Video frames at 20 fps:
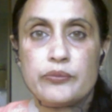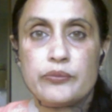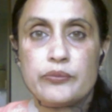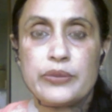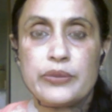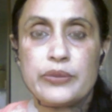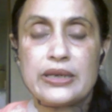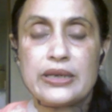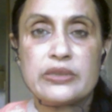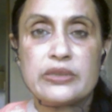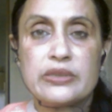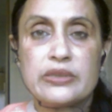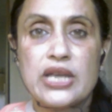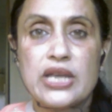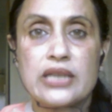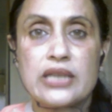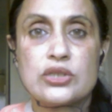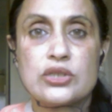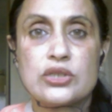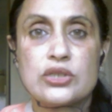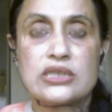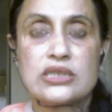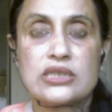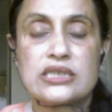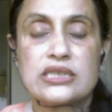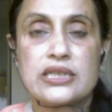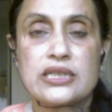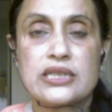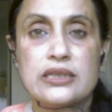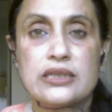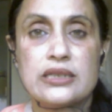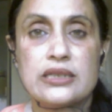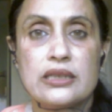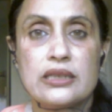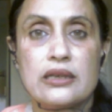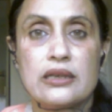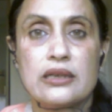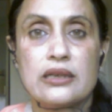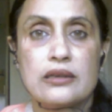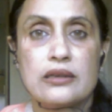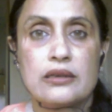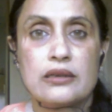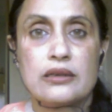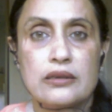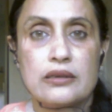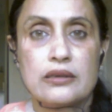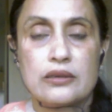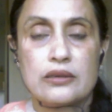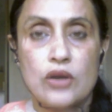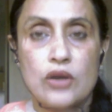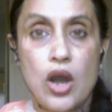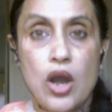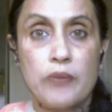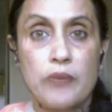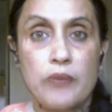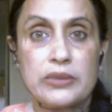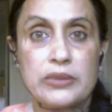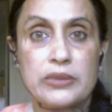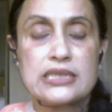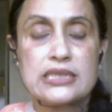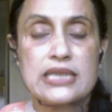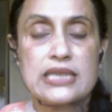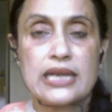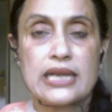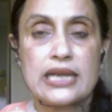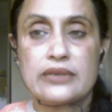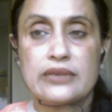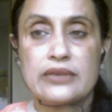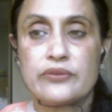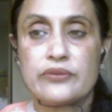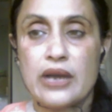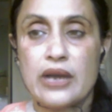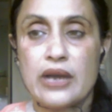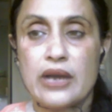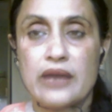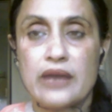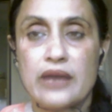pretty much exhausted the comments that I've